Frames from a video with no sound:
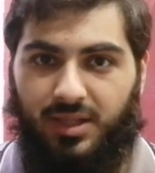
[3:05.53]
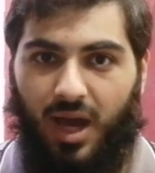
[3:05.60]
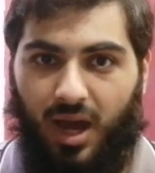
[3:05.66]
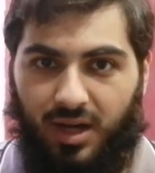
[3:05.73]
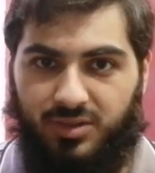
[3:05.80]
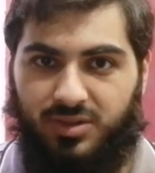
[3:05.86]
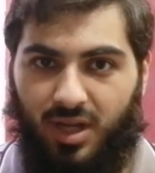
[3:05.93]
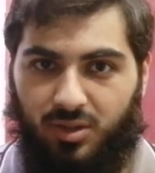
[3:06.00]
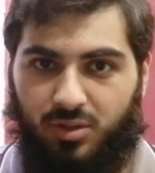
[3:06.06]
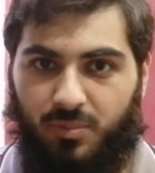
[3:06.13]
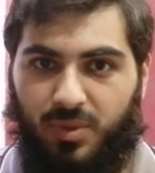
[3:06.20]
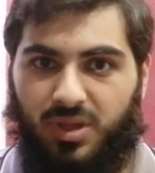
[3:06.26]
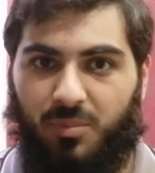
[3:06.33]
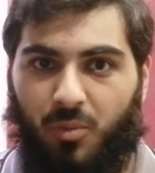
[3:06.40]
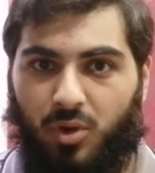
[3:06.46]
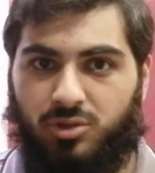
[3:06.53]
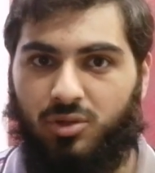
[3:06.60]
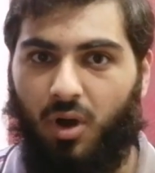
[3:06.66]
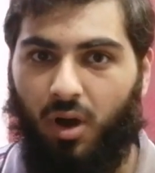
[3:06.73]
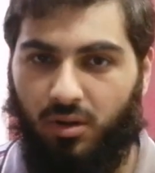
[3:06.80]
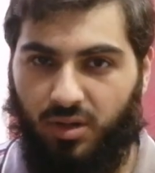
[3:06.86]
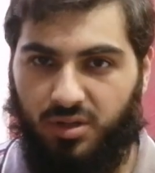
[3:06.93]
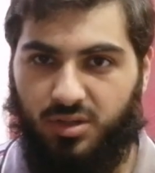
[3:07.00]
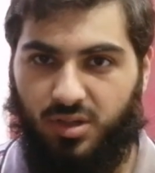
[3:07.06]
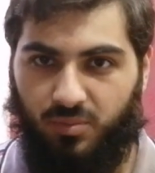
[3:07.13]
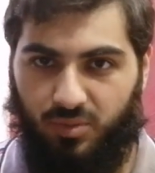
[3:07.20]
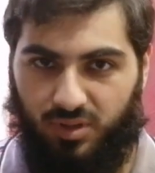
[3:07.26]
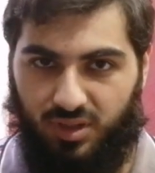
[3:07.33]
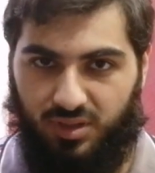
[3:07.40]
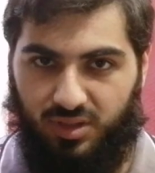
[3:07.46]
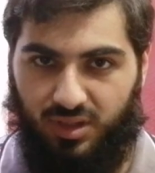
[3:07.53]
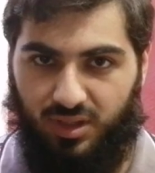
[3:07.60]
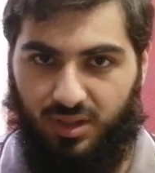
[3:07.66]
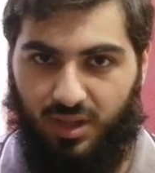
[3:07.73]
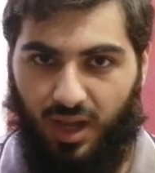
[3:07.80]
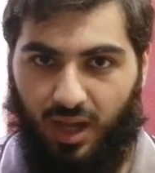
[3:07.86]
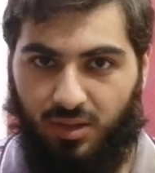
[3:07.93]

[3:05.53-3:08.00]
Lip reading: are said to be the most honored community,